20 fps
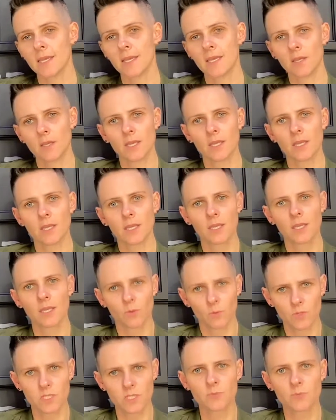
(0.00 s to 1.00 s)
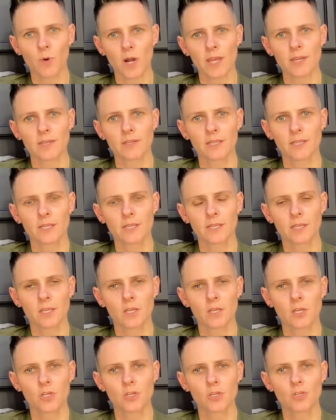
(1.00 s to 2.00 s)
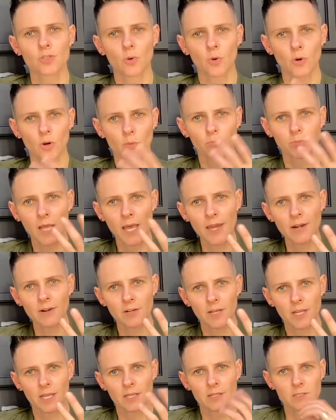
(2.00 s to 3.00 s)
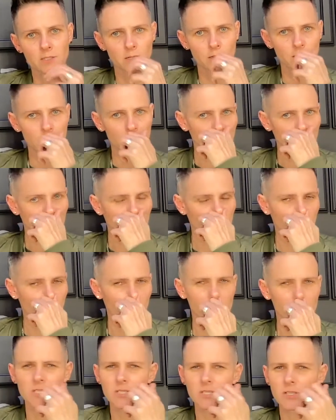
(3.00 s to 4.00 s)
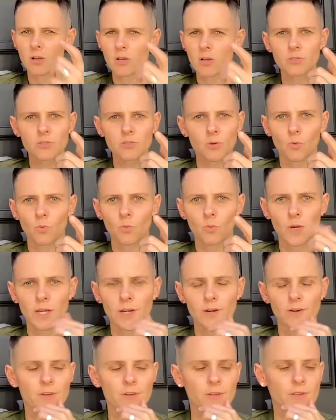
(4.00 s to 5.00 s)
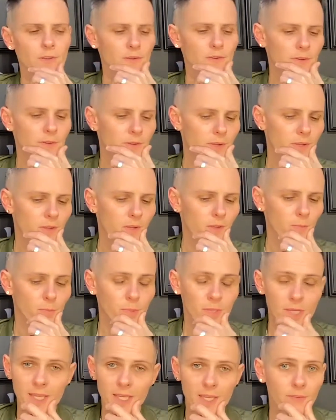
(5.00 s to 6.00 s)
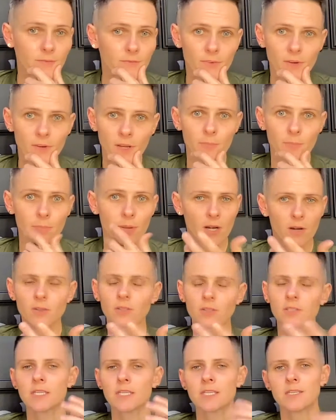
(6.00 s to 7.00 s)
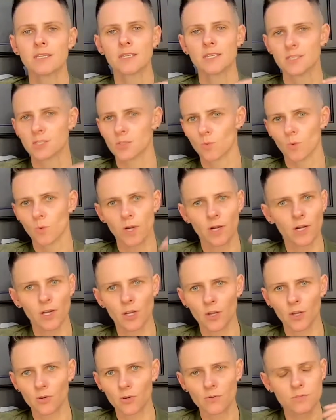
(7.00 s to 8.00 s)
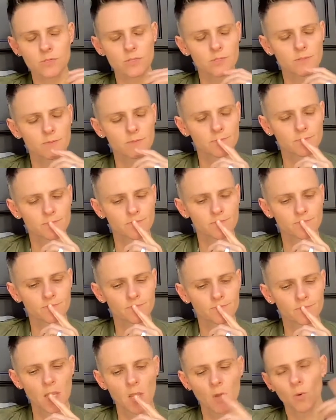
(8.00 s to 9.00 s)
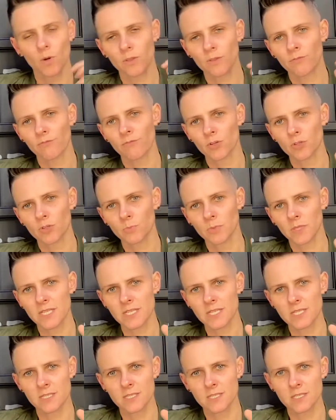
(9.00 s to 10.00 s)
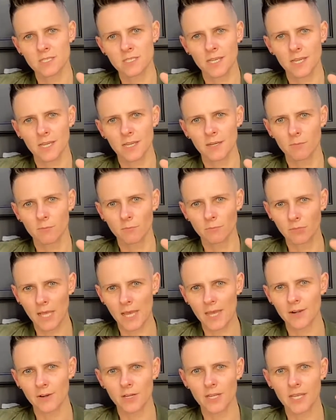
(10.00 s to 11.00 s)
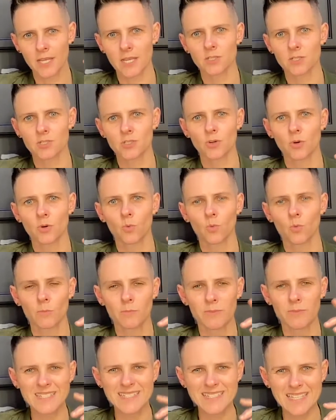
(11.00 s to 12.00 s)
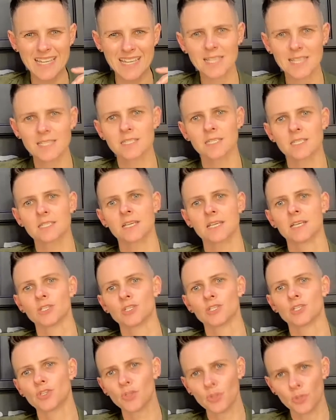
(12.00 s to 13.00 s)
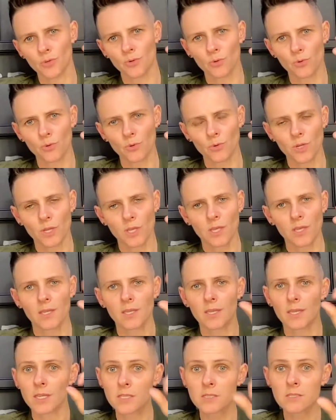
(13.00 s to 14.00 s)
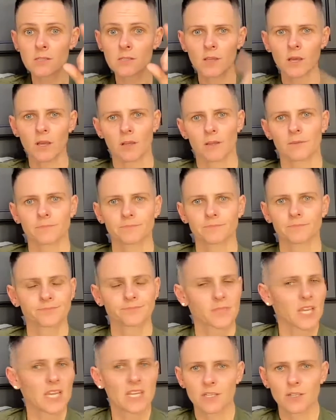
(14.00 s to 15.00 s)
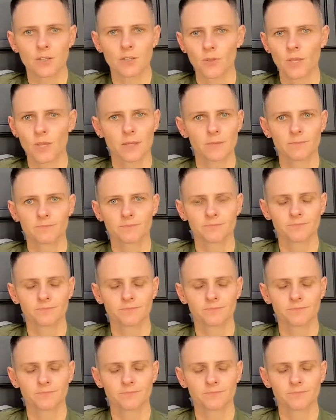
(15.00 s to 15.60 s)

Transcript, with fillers: It it was spread. So her bladder cancer, which is also weird, but again, apparently it's where it goes. One of the first places that bladder cancer will metastasize to is the lung. I didn't know that.